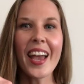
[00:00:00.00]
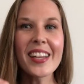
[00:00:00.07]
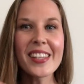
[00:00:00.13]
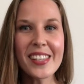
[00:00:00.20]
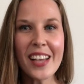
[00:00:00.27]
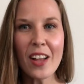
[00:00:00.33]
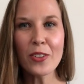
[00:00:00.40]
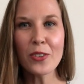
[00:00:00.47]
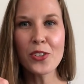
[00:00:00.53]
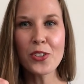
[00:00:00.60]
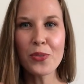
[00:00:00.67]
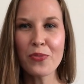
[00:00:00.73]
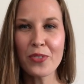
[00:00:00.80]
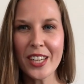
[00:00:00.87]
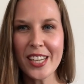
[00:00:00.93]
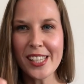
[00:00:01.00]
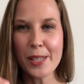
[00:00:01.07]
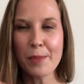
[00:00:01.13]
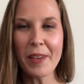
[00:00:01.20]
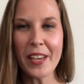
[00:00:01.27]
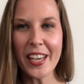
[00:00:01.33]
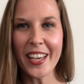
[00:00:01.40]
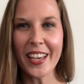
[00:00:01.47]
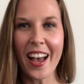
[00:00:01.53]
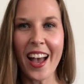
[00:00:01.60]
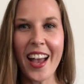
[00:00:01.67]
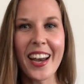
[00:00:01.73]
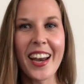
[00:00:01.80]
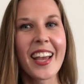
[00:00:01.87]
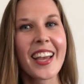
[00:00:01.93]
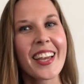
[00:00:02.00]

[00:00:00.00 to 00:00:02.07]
and download your free speaking guide.